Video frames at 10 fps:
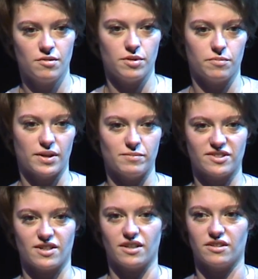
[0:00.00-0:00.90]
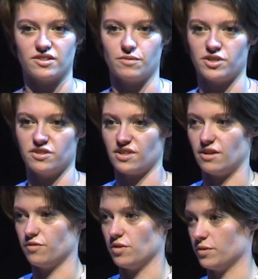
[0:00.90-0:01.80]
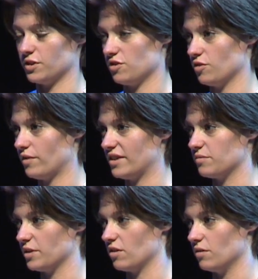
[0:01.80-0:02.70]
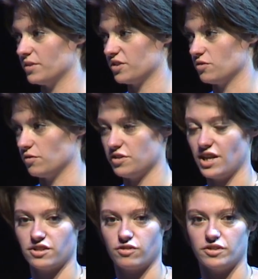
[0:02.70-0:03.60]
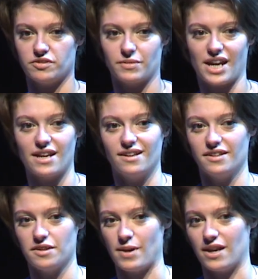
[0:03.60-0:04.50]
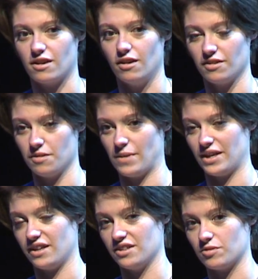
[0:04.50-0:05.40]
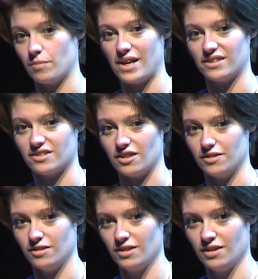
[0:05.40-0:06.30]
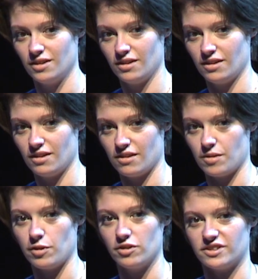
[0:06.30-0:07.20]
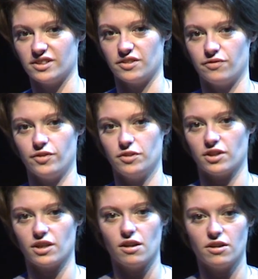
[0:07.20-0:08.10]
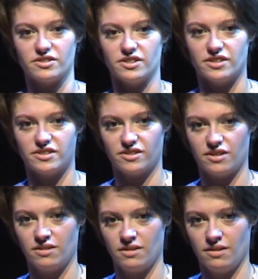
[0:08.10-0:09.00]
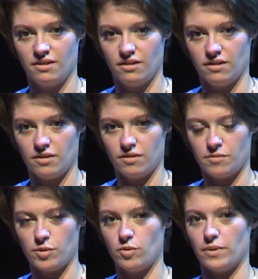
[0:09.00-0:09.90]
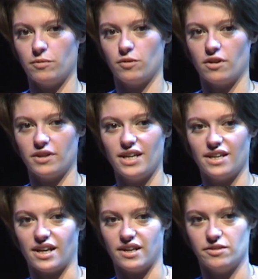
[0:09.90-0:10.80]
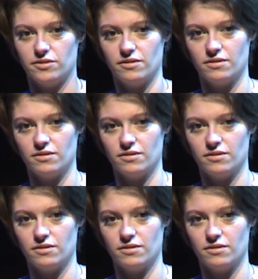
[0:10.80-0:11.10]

People make mistaken assumptions out of you because you're a recipe columnist or you dare to grow some kale in your back garden and make it into a pesto. The politics of food are classist. Poor people can't eat kale,